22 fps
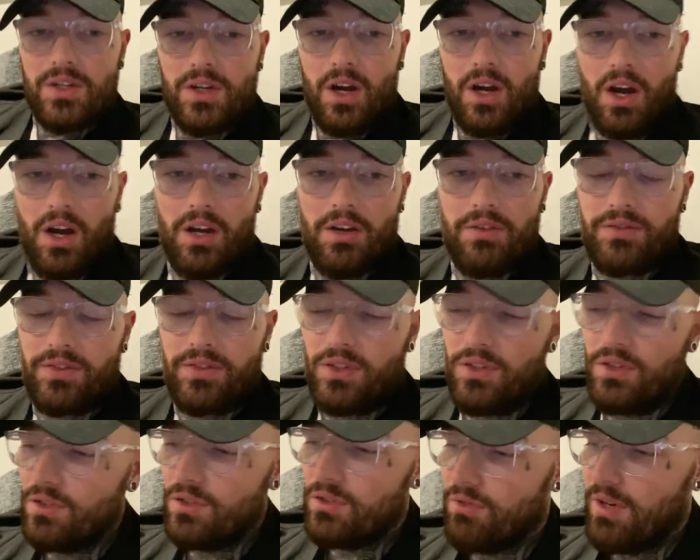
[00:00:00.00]
I've
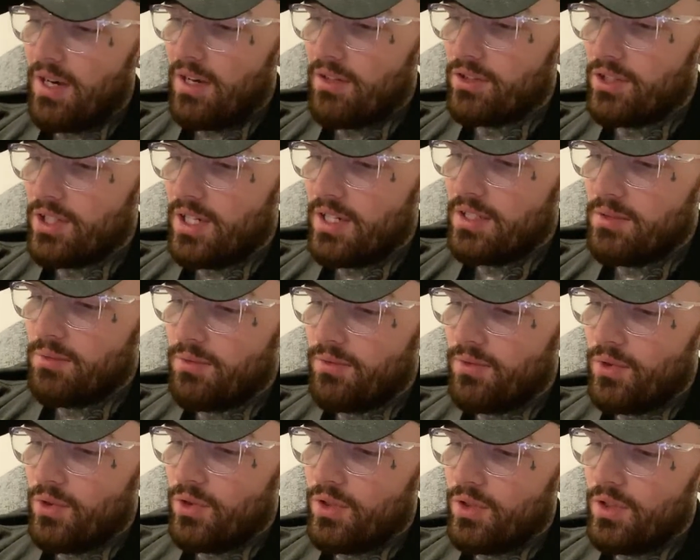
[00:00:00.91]
used round shaders
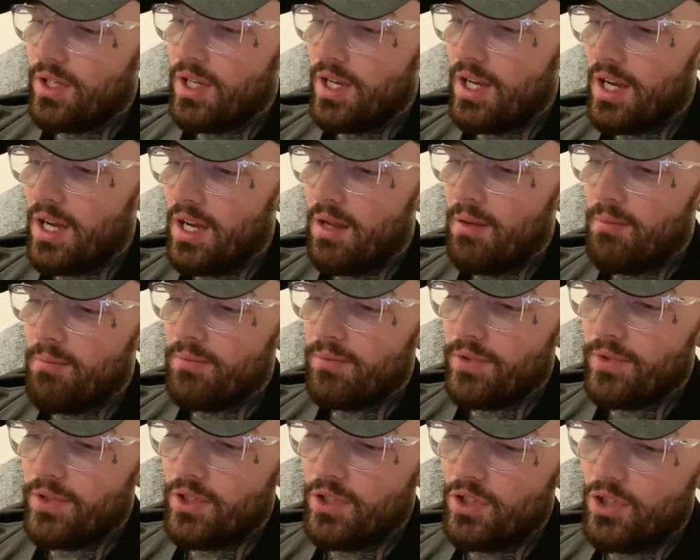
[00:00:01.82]
before.
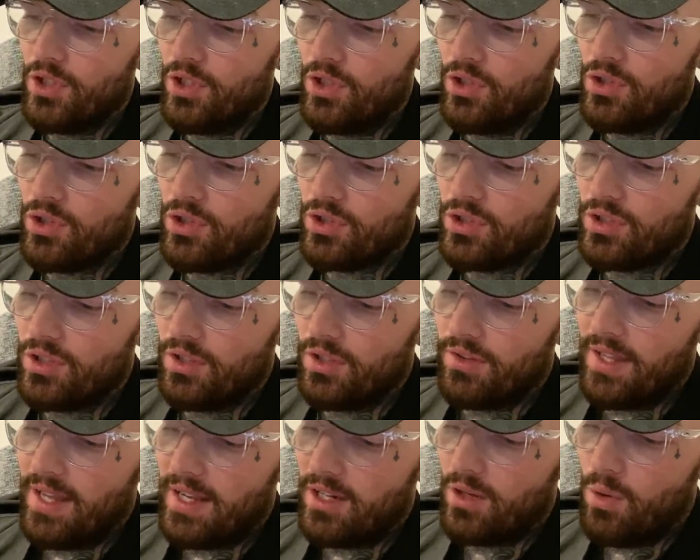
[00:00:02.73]

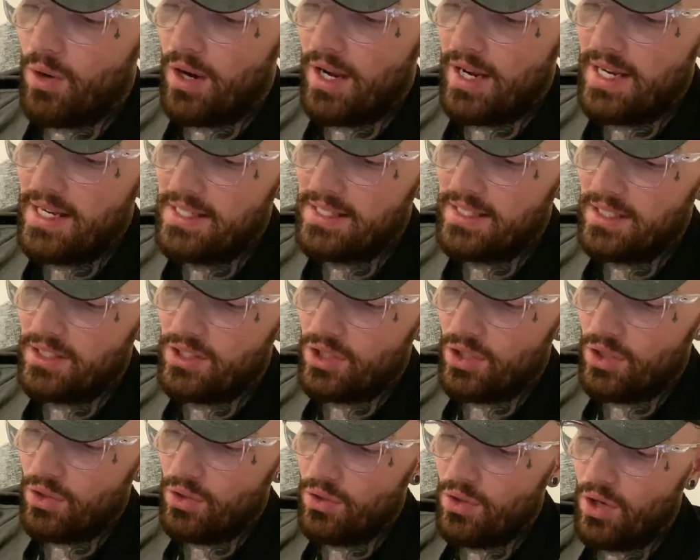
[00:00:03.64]
They're quite easy
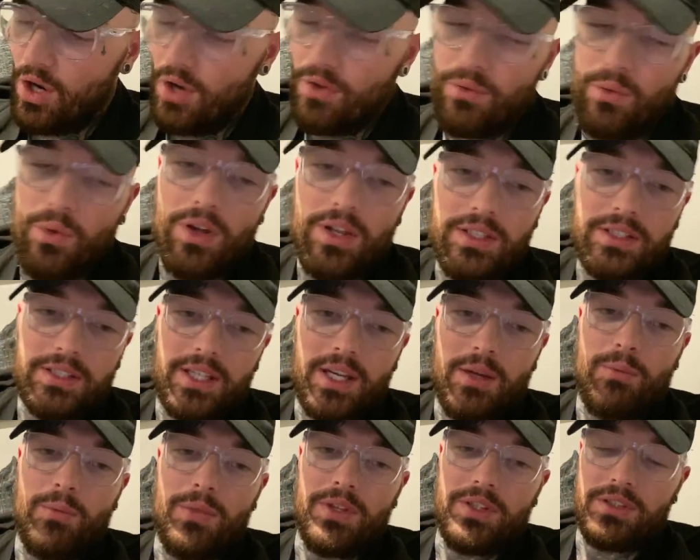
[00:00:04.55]
to overwork the
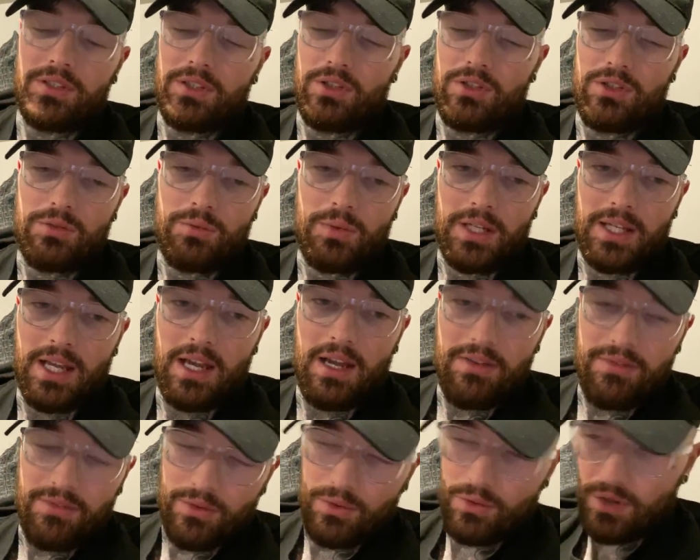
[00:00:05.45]
skin with, so just be
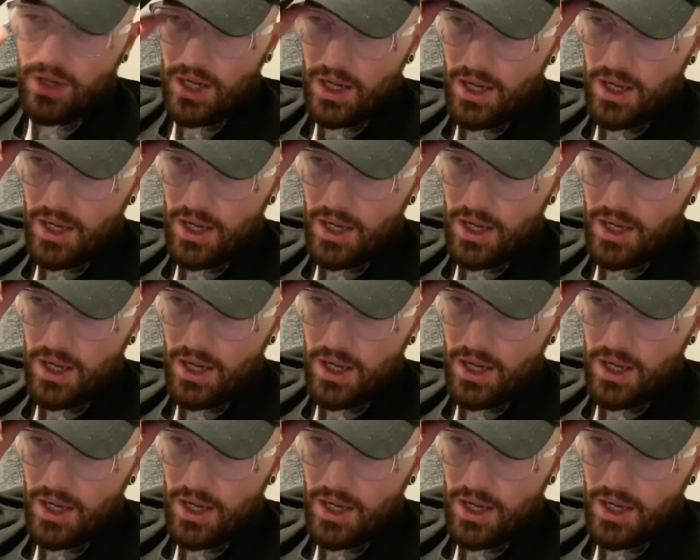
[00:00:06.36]
careful.